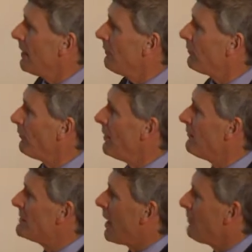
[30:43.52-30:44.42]
If the
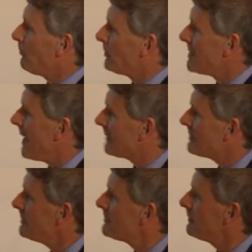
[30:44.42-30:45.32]
reef is
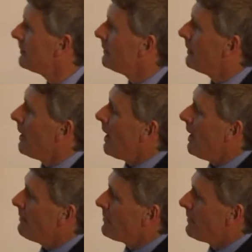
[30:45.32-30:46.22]
unprotected,
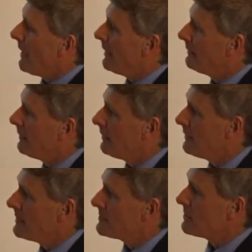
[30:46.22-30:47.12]
then
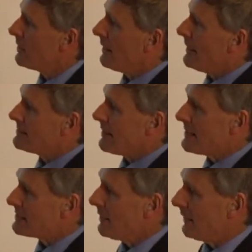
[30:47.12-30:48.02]
this is
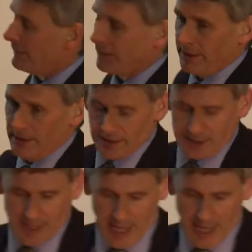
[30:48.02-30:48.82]
less likely to